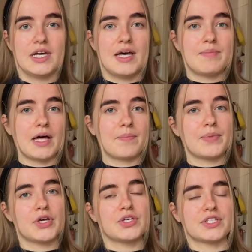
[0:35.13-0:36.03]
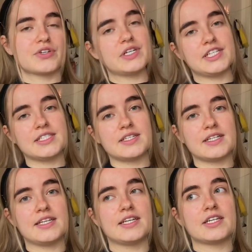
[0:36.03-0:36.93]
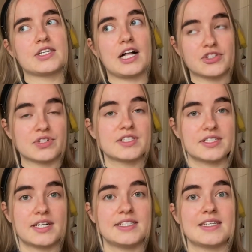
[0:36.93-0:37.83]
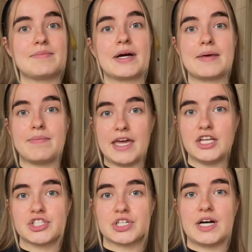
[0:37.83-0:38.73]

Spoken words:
But because I already studied cultural studies in my major,